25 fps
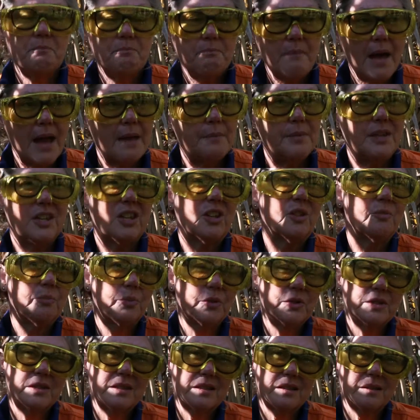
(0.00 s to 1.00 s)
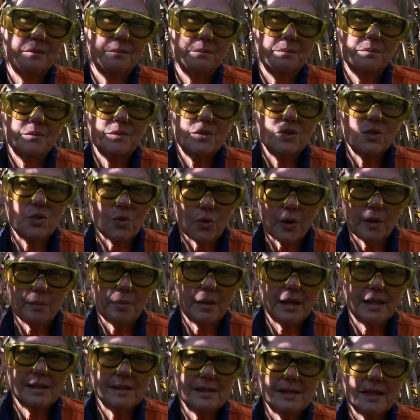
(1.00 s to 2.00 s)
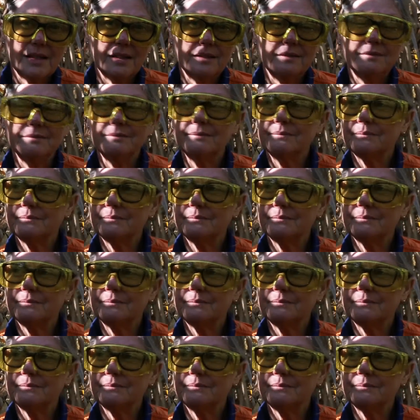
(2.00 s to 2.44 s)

Maybe you could put some soybeans in